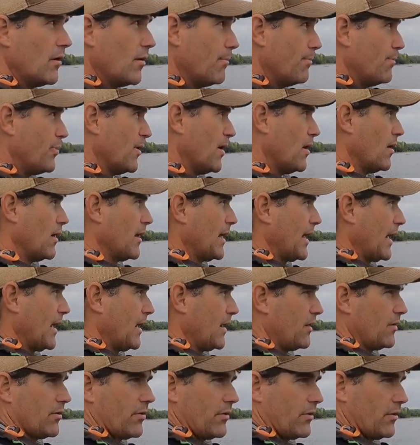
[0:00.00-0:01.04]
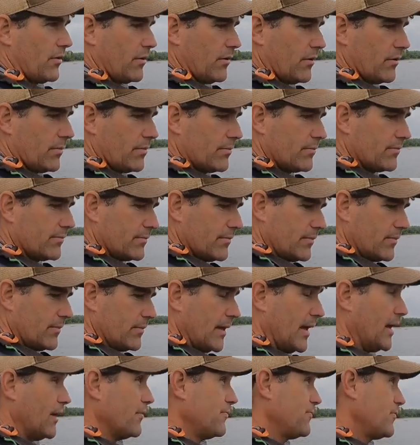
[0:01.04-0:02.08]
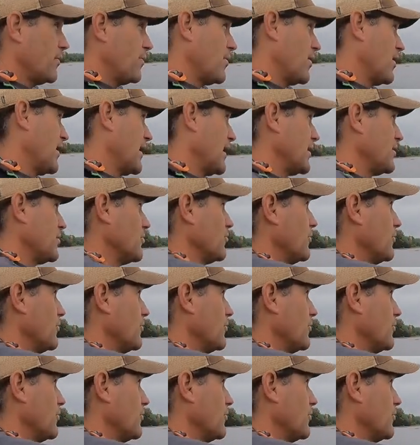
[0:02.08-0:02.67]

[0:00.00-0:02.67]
a ball head, or man, a football head.